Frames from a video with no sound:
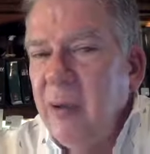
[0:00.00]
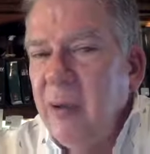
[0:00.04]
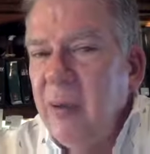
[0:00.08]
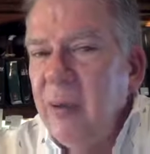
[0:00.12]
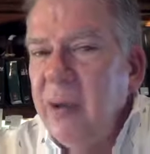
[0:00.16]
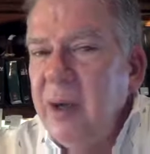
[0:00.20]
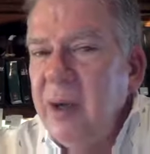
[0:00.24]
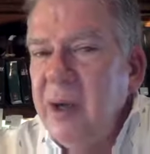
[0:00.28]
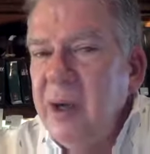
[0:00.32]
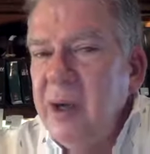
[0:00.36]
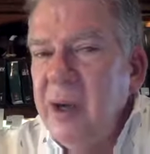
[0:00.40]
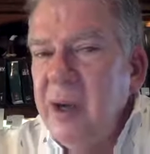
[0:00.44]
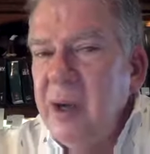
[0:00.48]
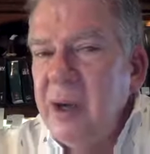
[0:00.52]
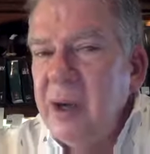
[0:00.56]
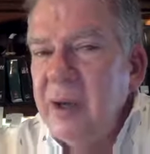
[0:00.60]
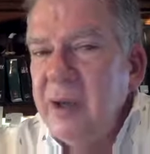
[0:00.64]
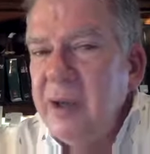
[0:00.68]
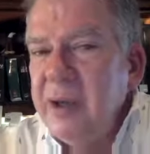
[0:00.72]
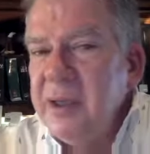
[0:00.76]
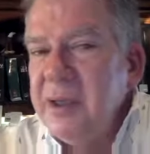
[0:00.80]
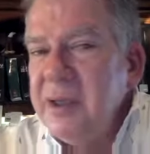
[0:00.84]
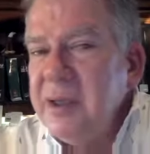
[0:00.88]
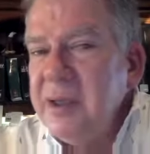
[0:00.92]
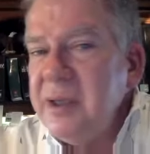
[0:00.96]

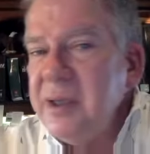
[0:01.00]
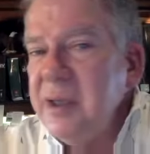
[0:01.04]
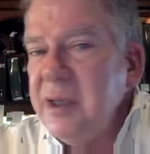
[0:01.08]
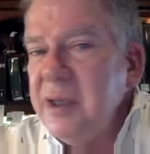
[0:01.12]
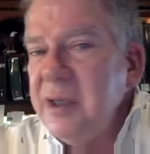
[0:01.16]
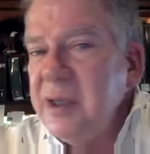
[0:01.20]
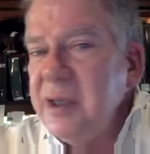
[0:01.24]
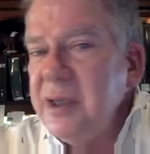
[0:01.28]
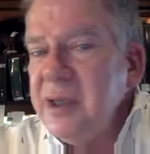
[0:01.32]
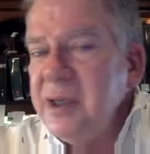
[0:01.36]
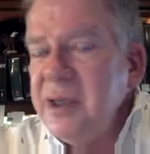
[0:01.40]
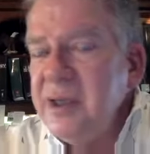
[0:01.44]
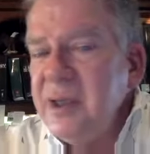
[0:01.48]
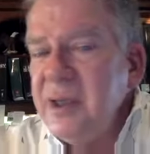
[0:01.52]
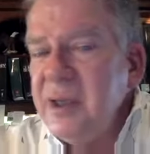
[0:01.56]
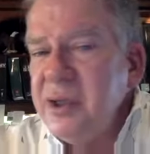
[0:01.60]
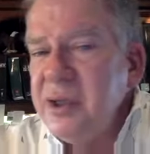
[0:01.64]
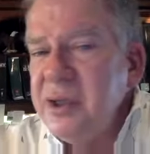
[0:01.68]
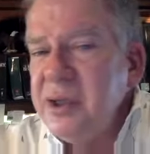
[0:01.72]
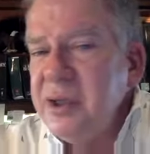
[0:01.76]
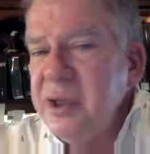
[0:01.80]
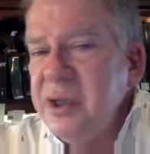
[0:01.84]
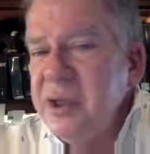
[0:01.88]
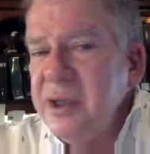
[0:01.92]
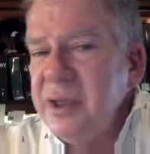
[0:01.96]
Regardless, it tells us that
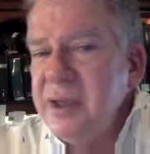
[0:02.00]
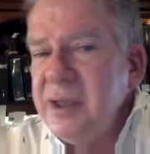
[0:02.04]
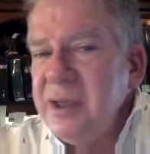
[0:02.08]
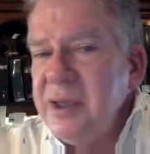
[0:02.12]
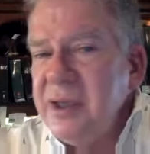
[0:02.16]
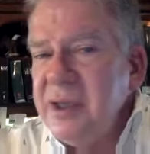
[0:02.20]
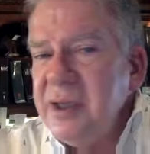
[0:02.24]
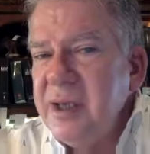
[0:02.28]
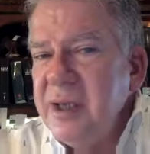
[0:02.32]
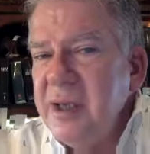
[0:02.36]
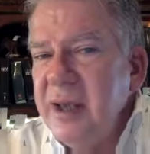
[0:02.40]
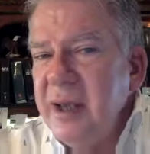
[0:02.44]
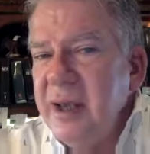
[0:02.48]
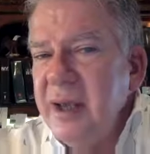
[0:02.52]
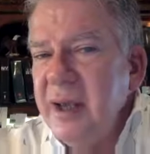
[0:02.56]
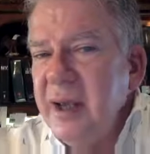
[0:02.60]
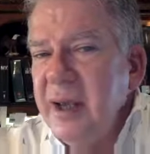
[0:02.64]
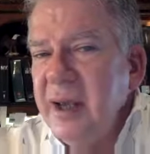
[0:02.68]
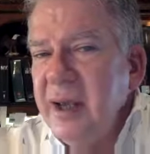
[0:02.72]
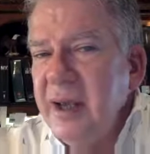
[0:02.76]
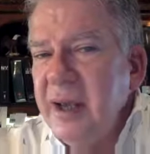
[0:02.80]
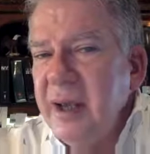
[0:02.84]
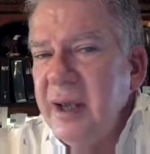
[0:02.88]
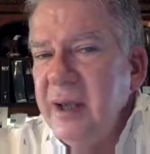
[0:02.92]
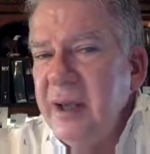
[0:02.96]
Jesus
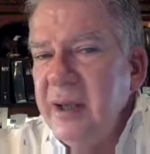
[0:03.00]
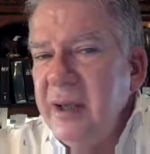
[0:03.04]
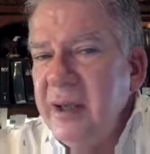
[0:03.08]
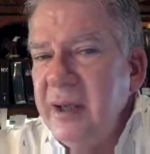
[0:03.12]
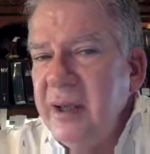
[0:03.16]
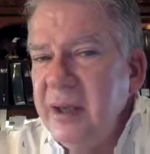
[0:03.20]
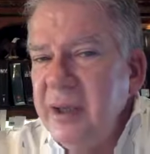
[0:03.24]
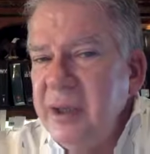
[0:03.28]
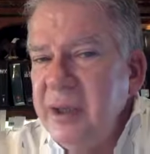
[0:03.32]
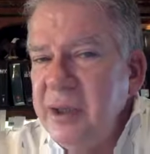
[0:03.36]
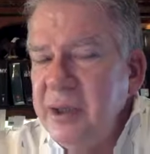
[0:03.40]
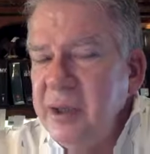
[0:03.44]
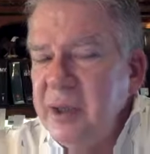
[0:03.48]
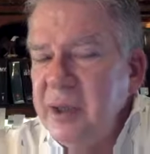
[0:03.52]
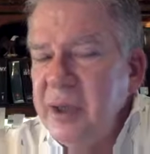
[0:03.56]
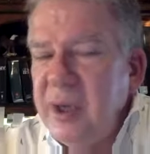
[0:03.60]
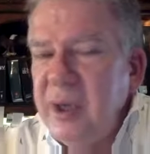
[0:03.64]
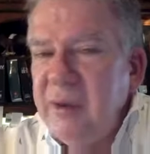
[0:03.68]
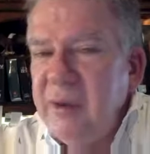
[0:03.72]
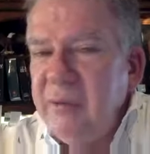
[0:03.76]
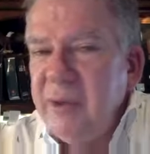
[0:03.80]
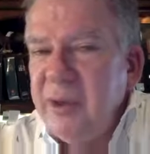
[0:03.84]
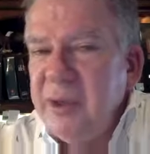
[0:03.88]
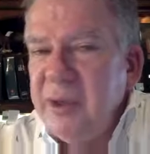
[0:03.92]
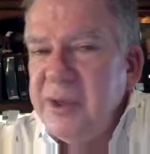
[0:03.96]
and these
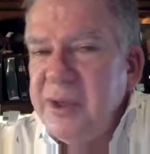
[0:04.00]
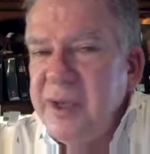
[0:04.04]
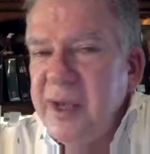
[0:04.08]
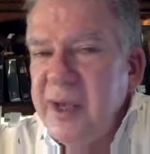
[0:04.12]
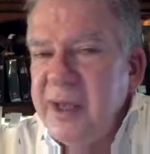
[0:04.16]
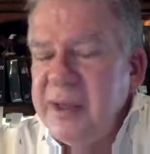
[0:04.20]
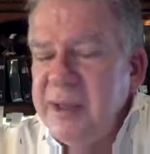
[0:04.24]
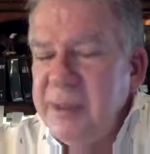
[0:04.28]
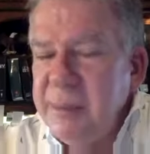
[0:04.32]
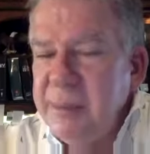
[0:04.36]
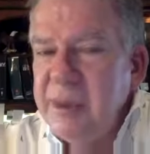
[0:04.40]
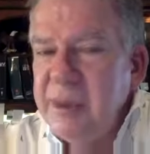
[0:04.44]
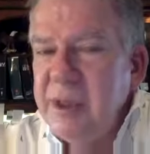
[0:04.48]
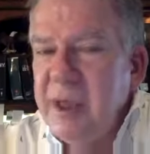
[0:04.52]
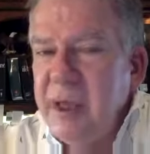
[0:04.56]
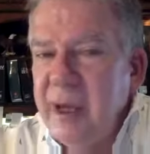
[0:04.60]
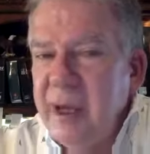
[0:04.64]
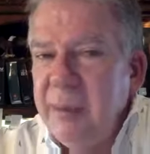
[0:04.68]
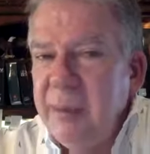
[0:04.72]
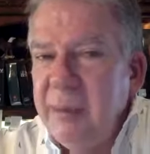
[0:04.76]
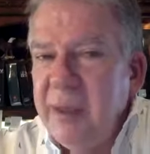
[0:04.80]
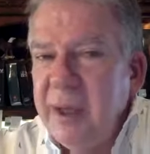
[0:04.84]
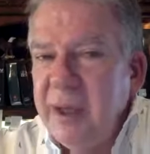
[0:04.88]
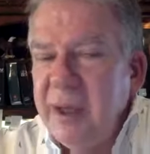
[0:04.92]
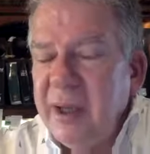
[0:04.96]
travelers had some
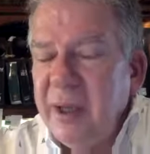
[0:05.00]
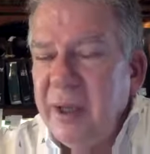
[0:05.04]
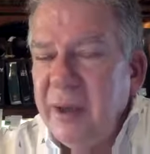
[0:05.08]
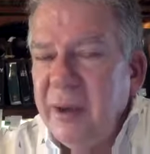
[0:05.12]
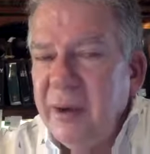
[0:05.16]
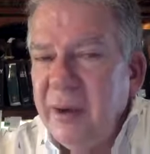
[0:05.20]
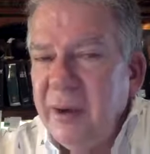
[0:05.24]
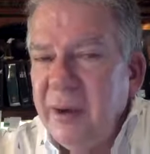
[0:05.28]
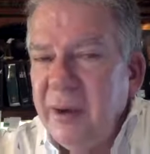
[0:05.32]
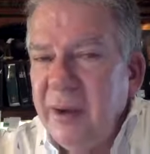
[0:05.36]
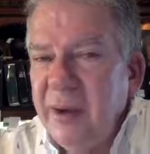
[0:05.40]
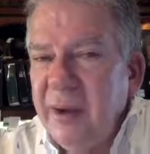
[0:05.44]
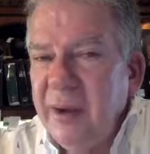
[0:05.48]
time together.